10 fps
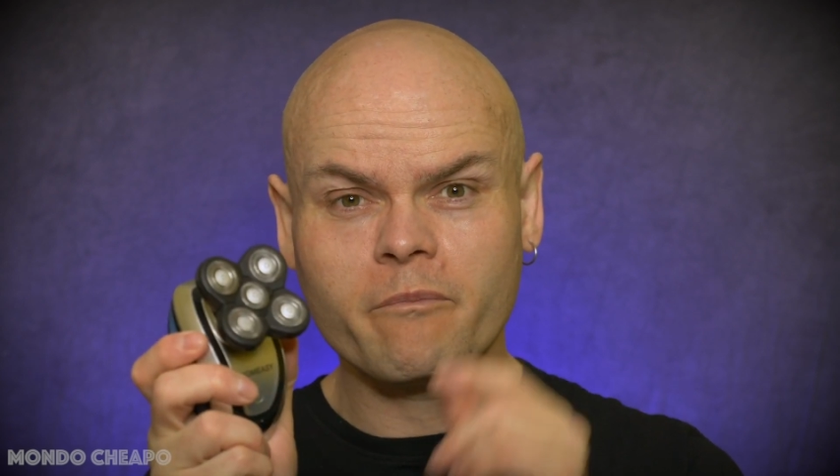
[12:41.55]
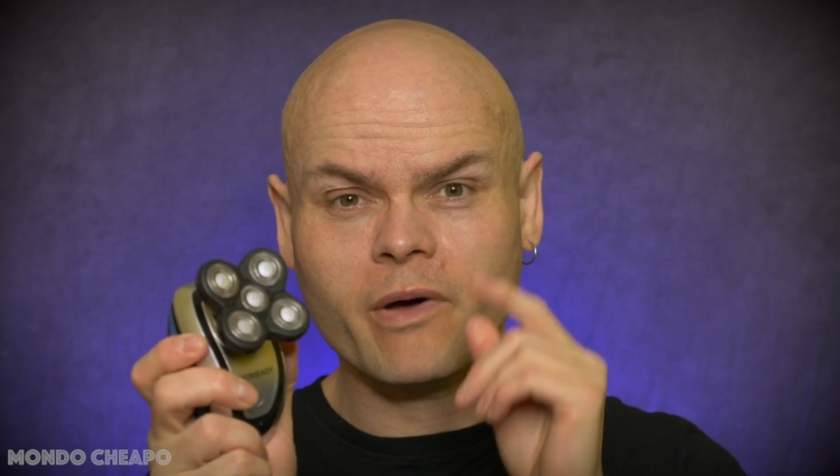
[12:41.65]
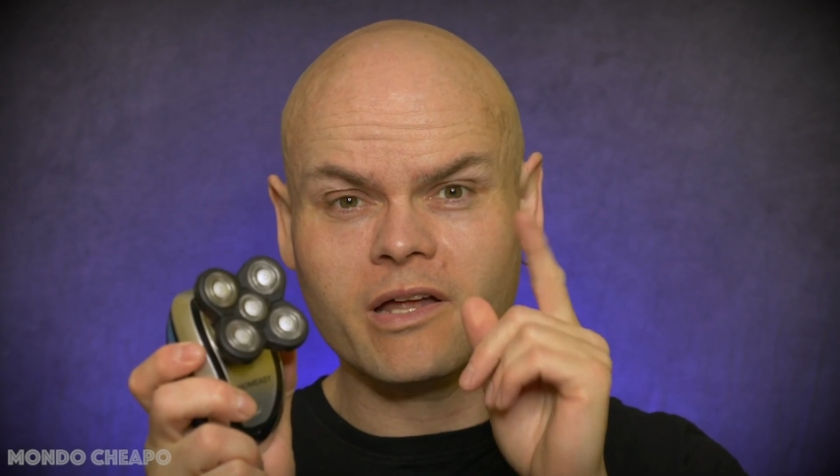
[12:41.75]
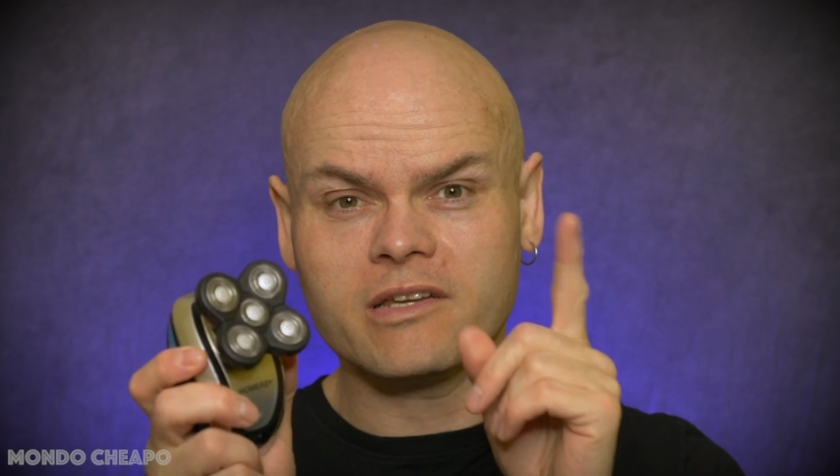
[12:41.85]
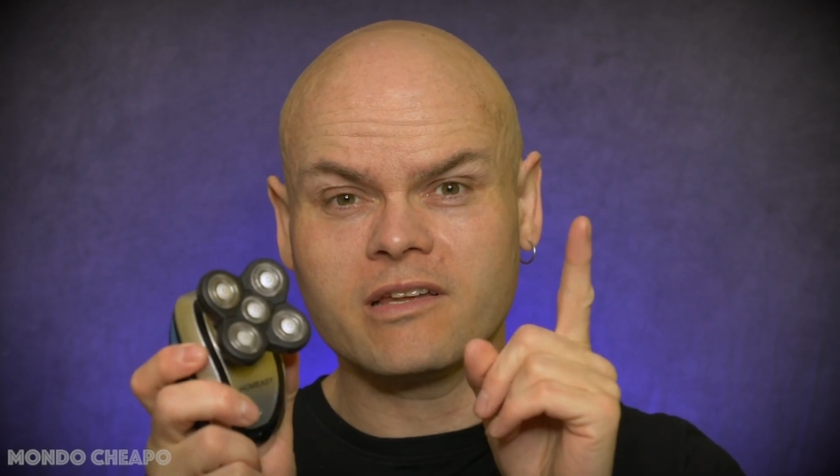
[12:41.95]

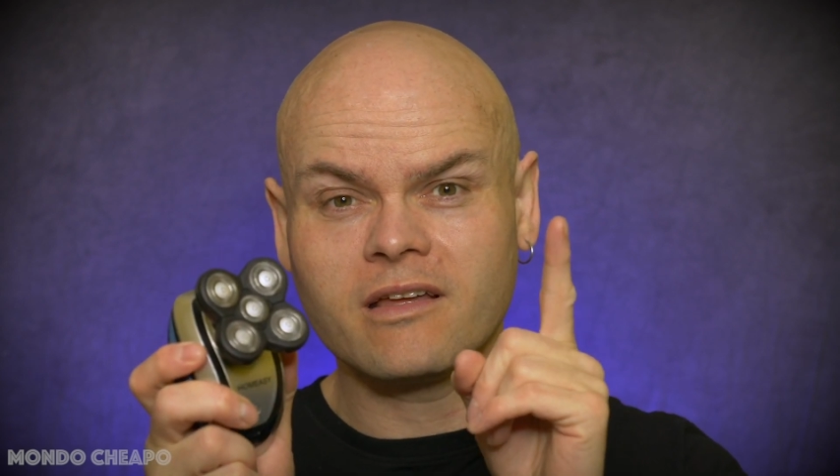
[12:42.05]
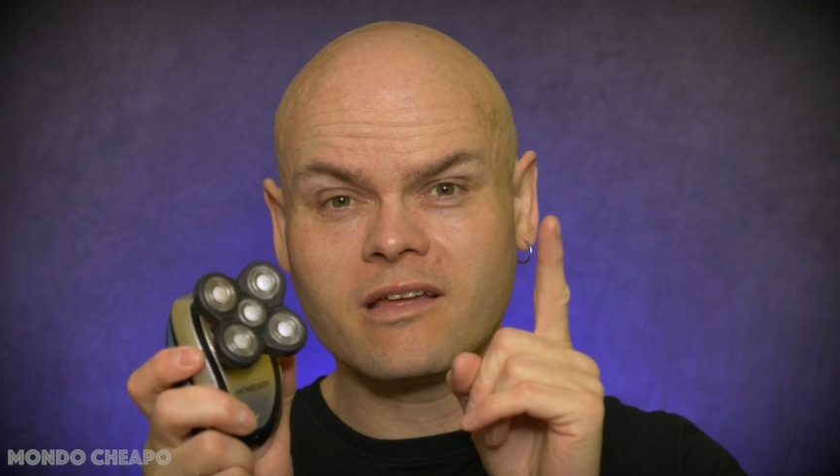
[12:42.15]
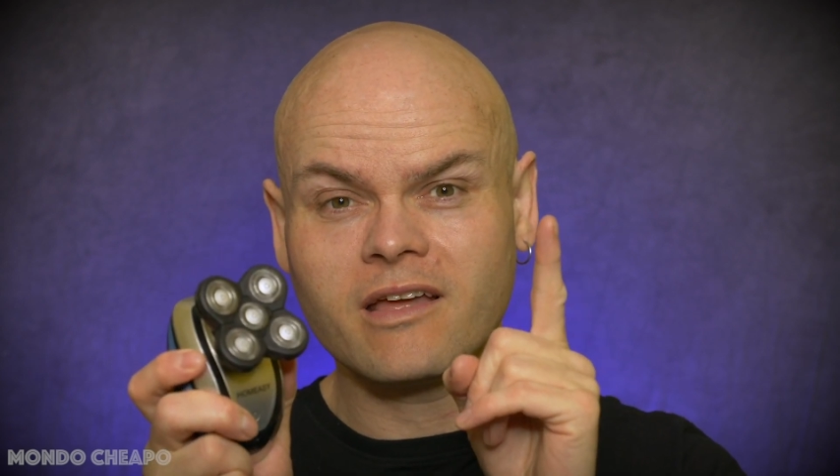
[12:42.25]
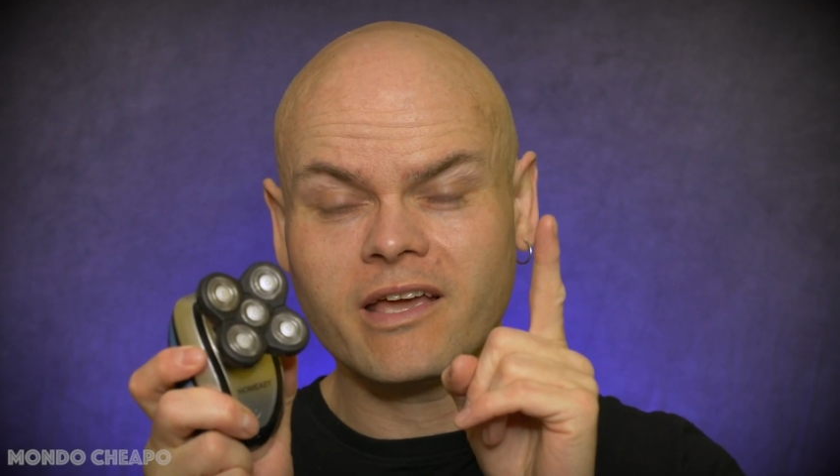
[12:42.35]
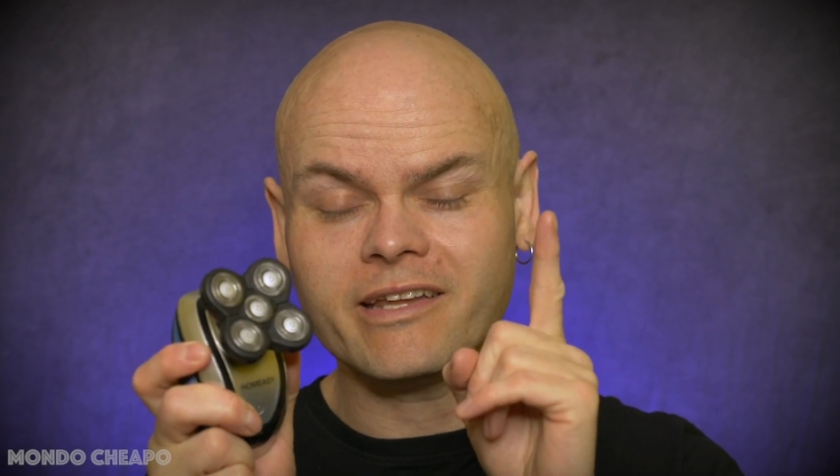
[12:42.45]
but
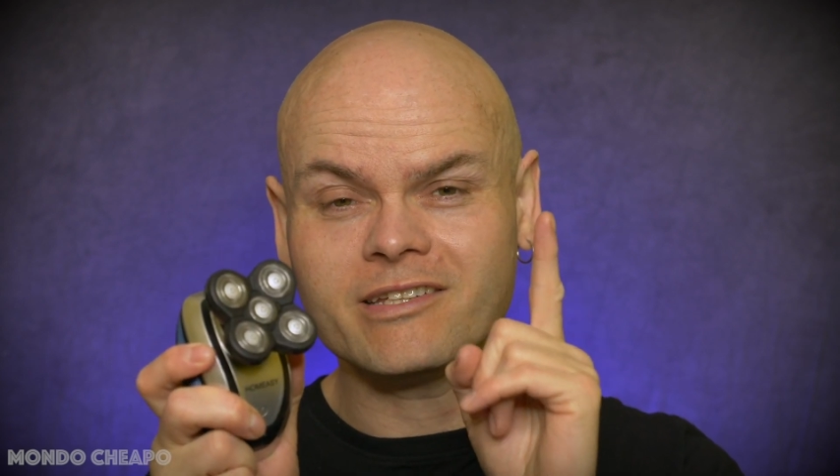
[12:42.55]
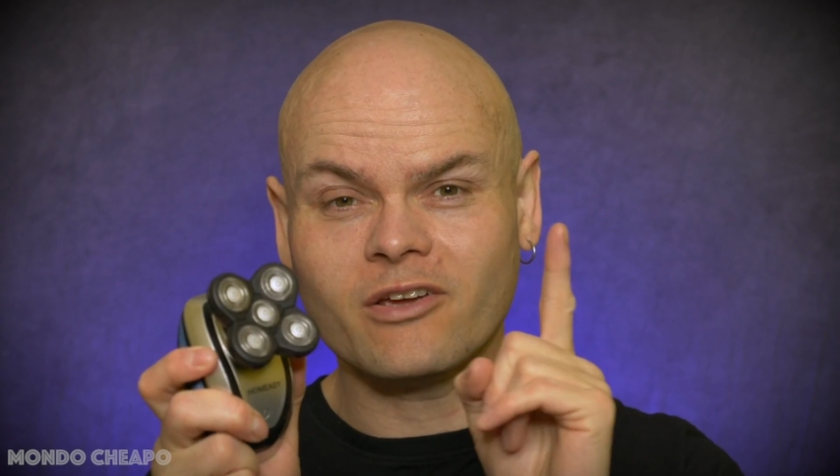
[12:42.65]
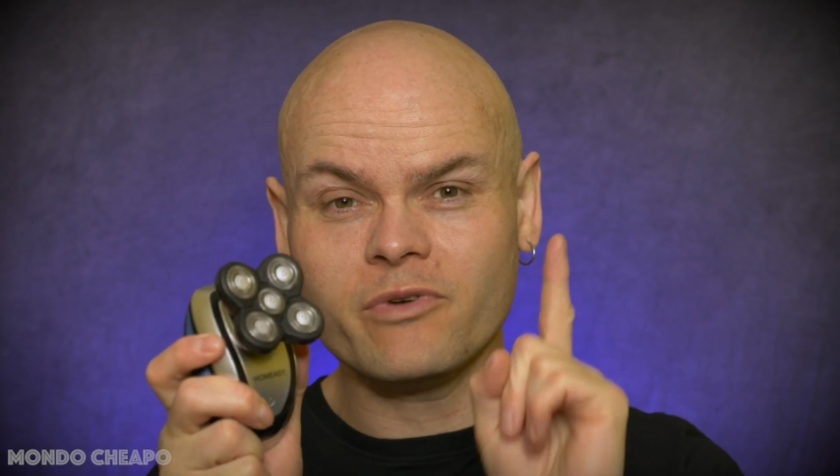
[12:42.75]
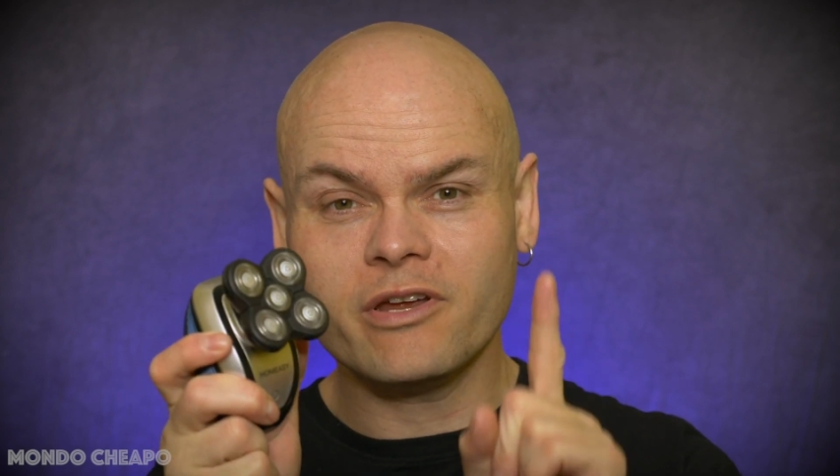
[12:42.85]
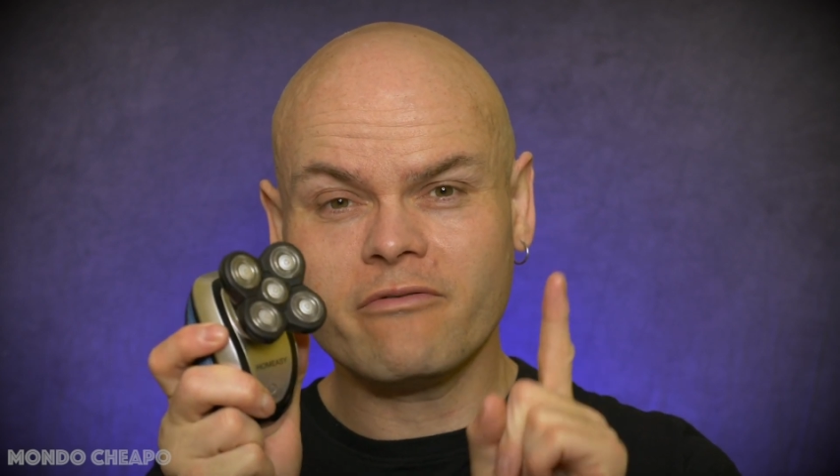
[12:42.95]
it is
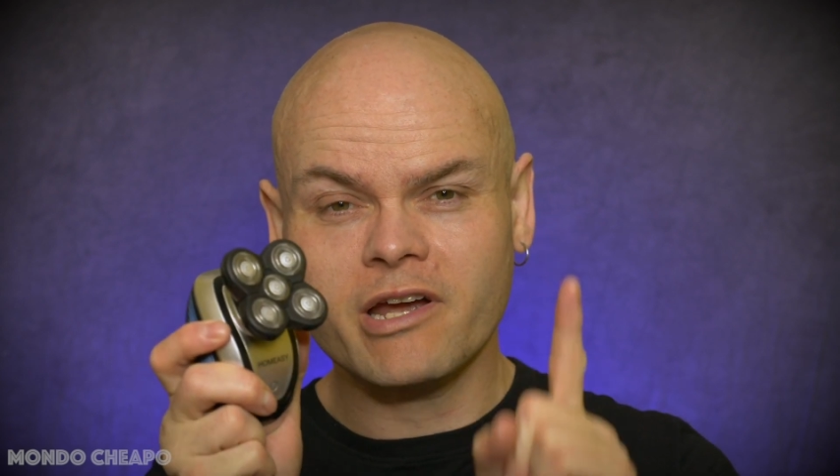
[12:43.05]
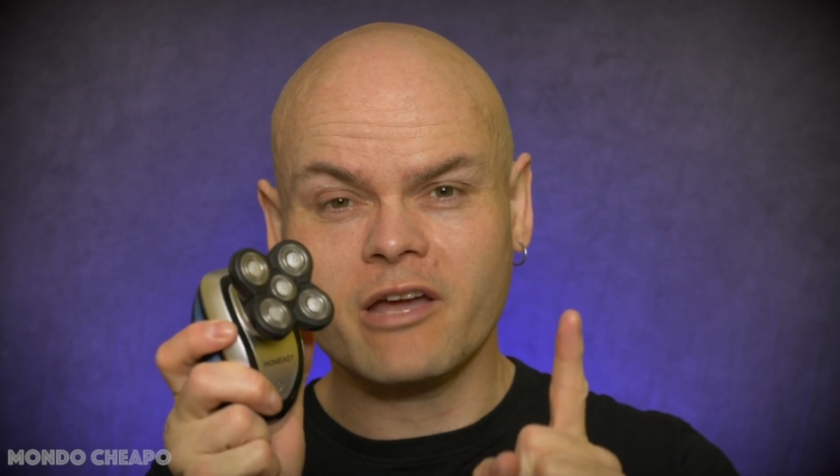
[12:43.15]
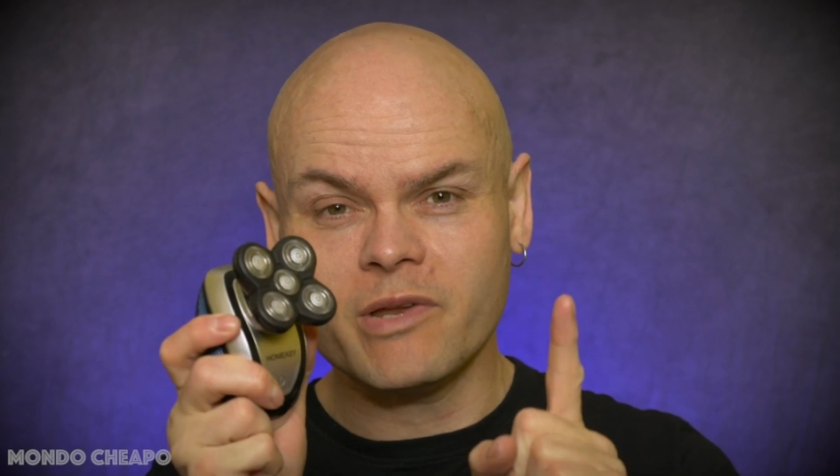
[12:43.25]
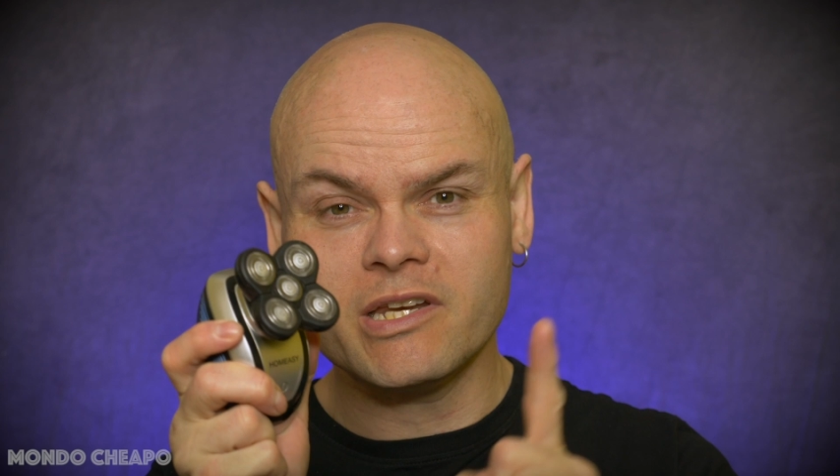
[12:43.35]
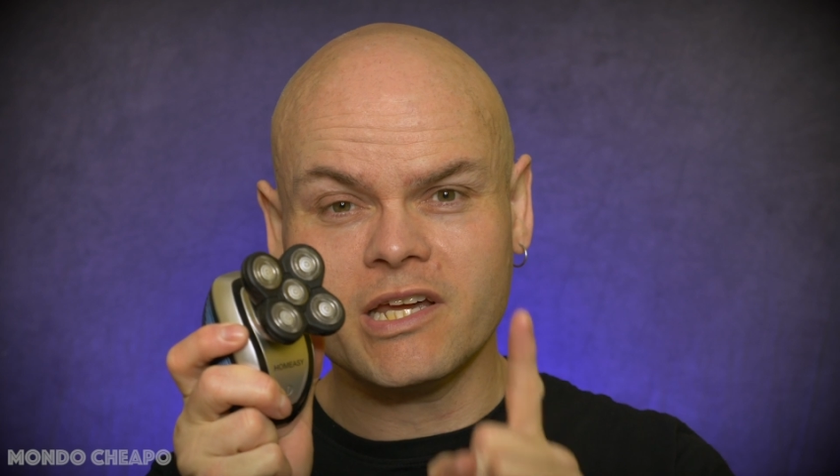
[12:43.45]
only a
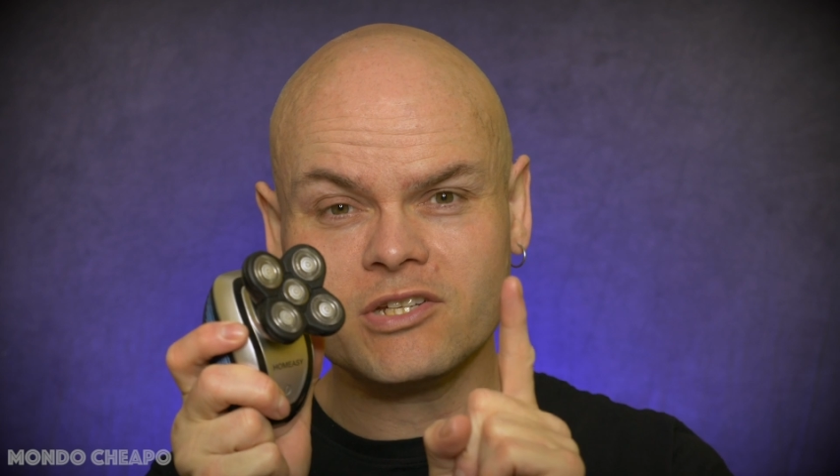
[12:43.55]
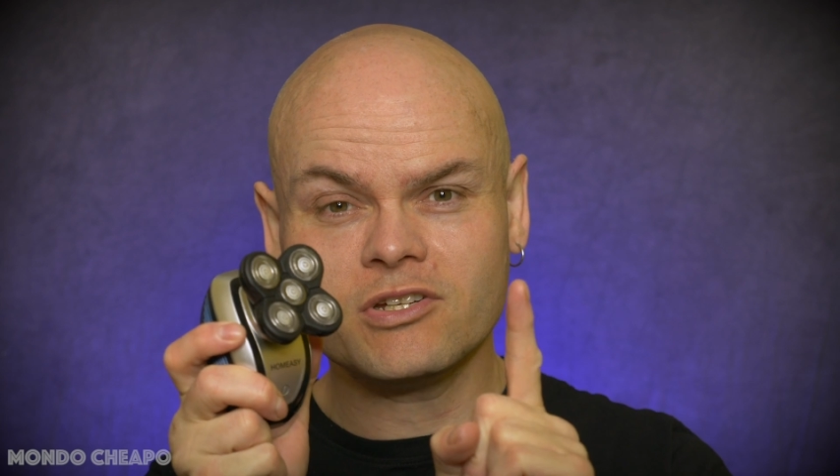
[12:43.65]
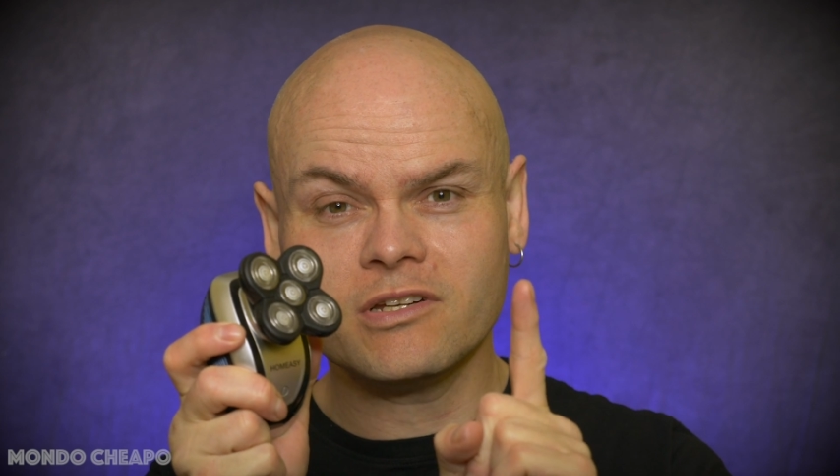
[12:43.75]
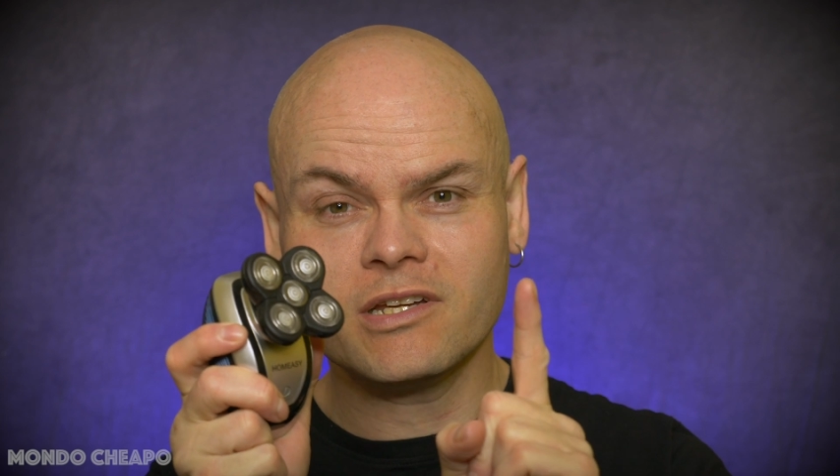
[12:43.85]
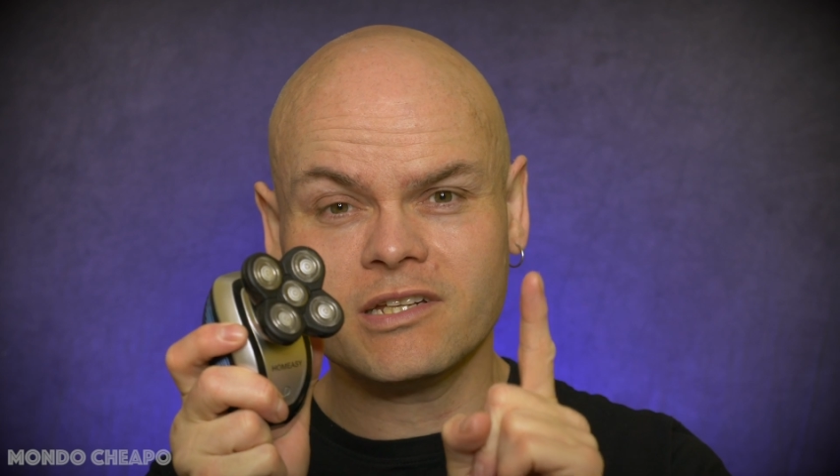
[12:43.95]
recommendation.